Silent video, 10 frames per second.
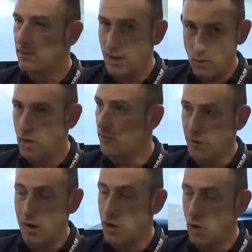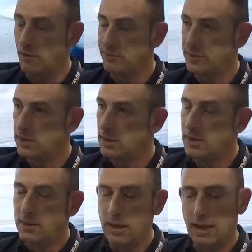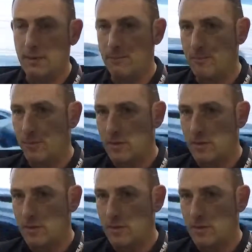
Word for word: They will throw you off. Um,